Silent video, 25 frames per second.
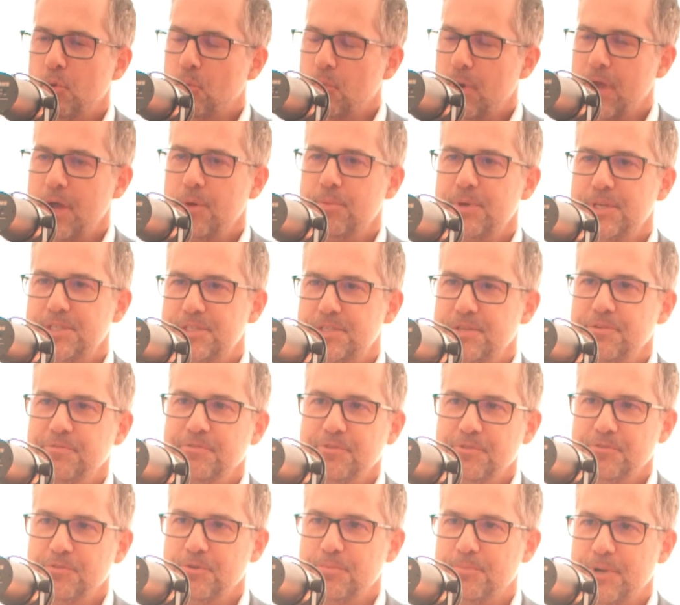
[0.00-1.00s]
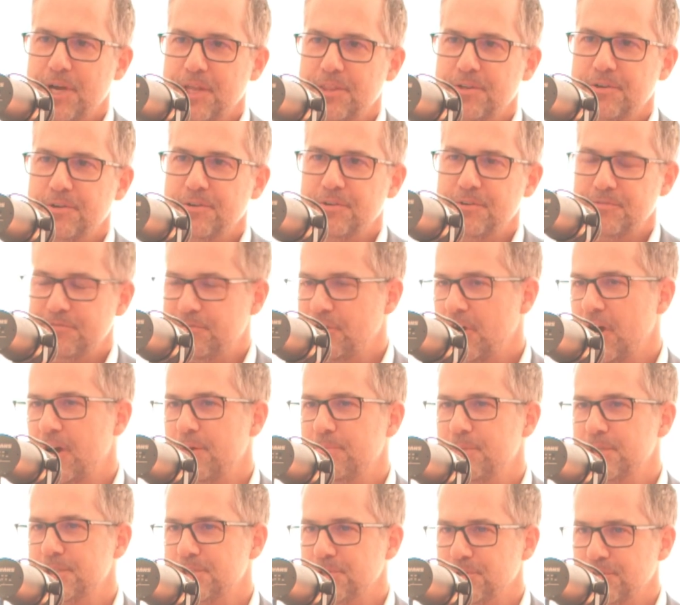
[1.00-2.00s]
where we differ from other
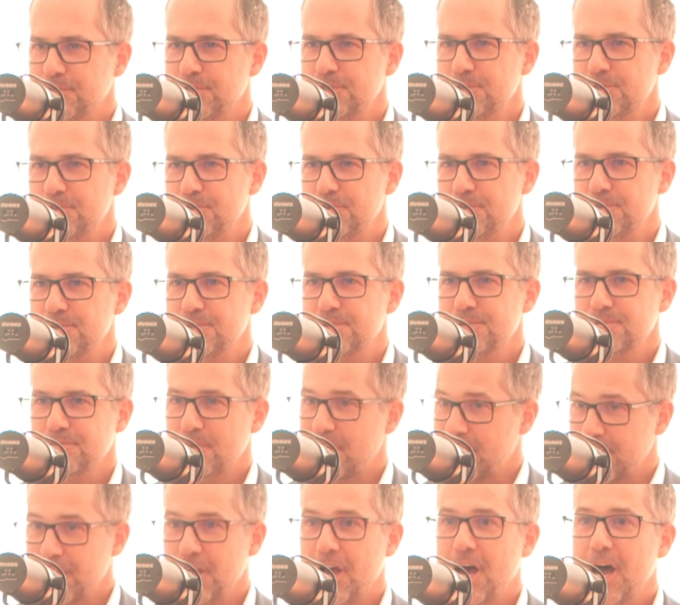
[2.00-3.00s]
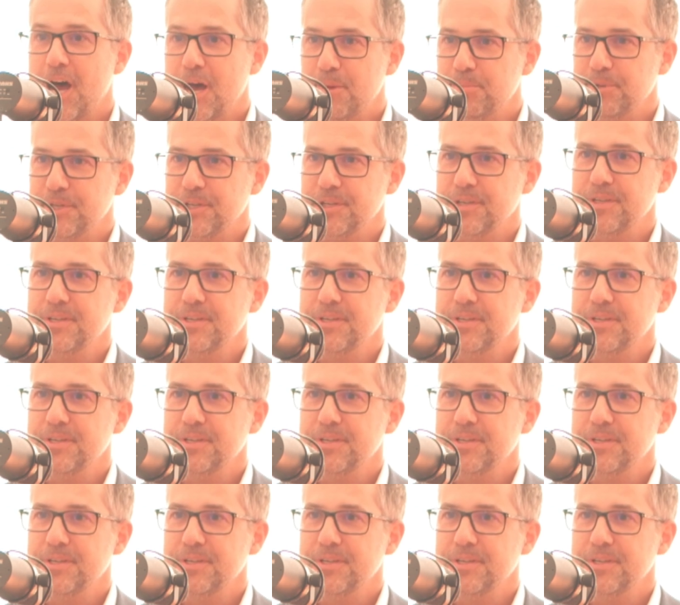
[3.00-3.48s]
environmental issues like carbon,